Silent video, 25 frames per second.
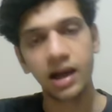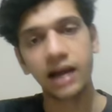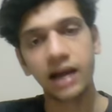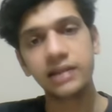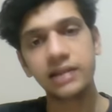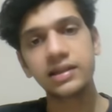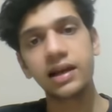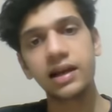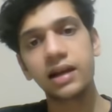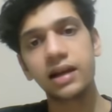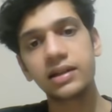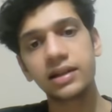
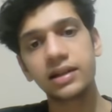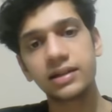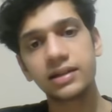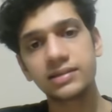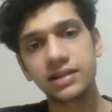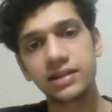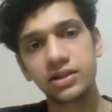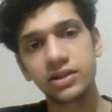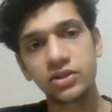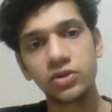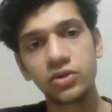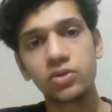And the idea is
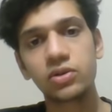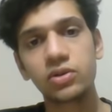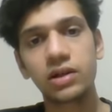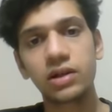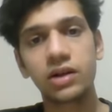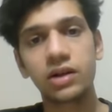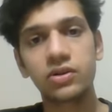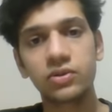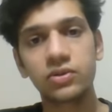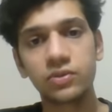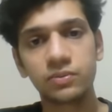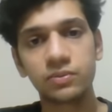that you don't
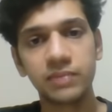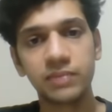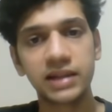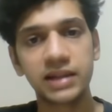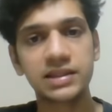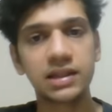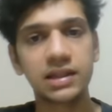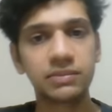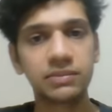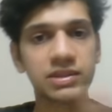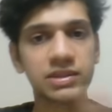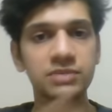have to
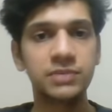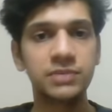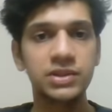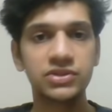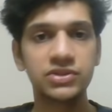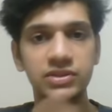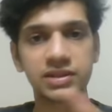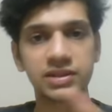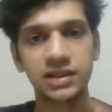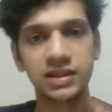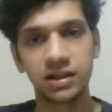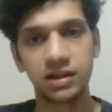mess up as
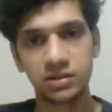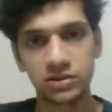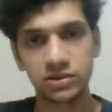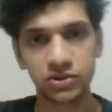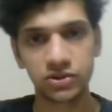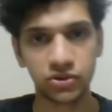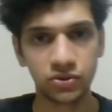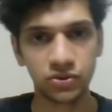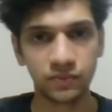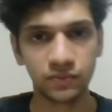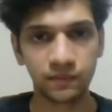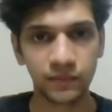much as the
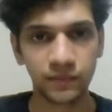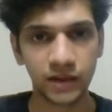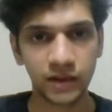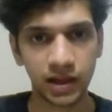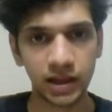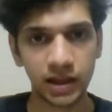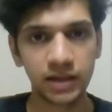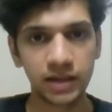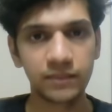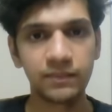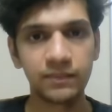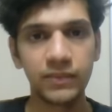others do,
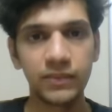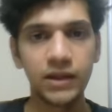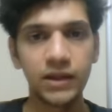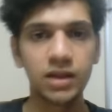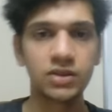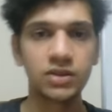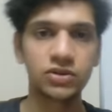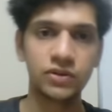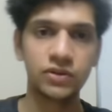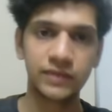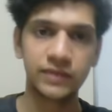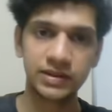right?
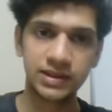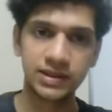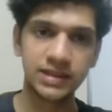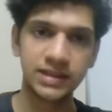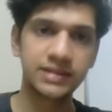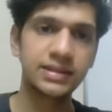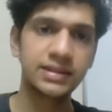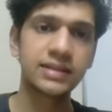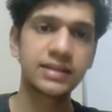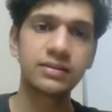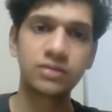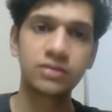So if it's
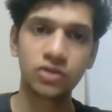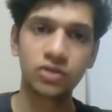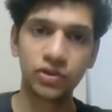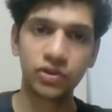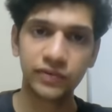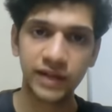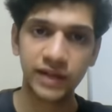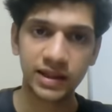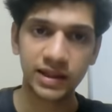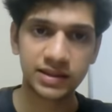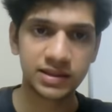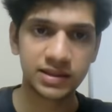easy, go
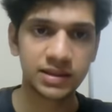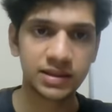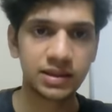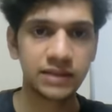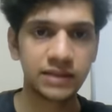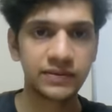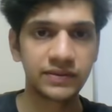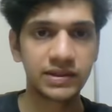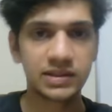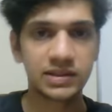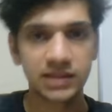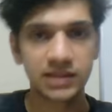faster.
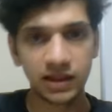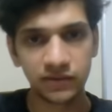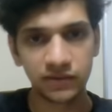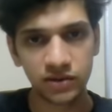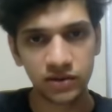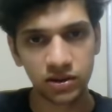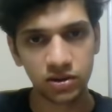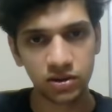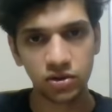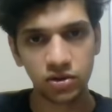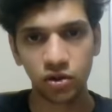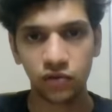If it's
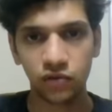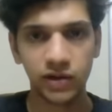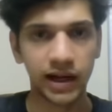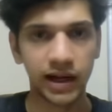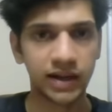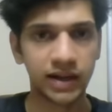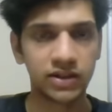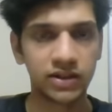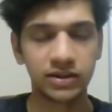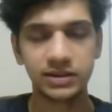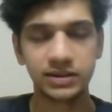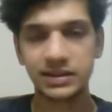tougher, go for
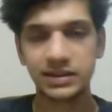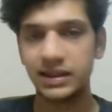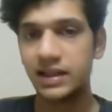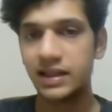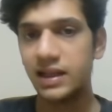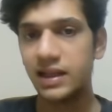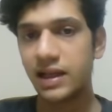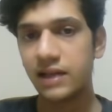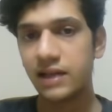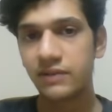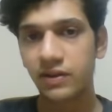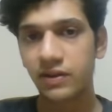accuracy.
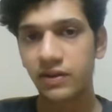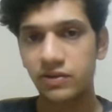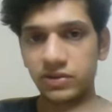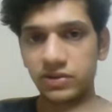So